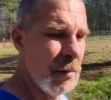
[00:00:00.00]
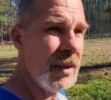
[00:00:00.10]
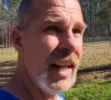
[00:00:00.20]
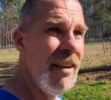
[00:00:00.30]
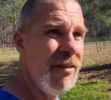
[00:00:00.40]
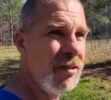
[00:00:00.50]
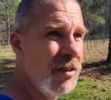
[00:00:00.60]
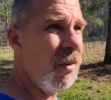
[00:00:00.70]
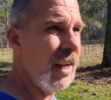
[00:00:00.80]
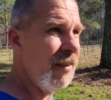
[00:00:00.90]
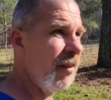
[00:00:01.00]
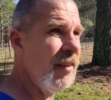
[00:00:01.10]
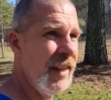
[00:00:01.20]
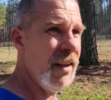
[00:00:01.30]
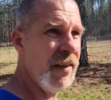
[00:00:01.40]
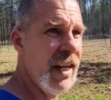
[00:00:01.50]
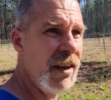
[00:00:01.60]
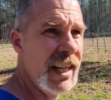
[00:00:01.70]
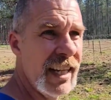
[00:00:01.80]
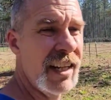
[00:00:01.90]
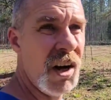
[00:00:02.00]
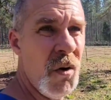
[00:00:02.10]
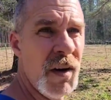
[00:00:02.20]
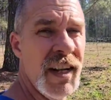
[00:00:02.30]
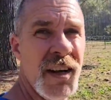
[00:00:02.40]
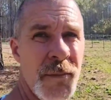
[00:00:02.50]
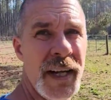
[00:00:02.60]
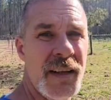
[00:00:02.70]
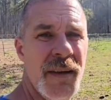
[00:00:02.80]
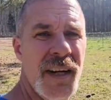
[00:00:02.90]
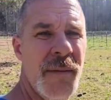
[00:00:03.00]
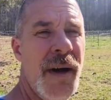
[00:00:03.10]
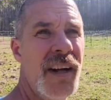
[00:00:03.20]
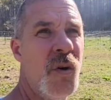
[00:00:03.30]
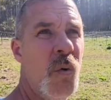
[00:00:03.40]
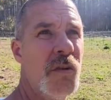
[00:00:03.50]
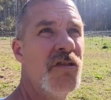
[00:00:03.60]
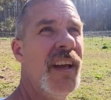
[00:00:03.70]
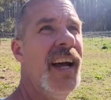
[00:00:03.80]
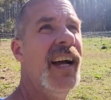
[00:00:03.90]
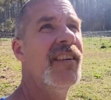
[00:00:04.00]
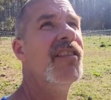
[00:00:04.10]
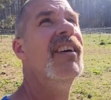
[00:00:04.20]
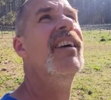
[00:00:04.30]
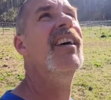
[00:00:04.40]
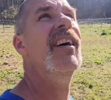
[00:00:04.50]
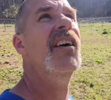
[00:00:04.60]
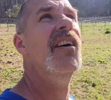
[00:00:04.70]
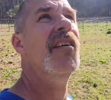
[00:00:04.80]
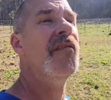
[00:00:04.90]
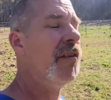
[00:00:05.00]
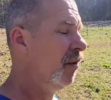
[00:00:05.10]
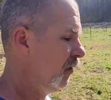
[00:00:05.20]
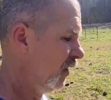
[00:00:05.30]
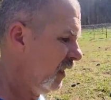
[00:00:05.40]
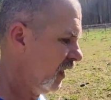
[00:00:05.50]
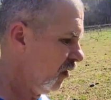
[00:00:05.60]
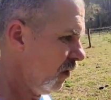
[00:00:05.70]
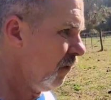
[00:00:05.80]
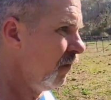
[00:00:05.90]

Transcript: But they just don't ever, they'll, they'll get going and they'll make uh, about quarter size fruit and then they'll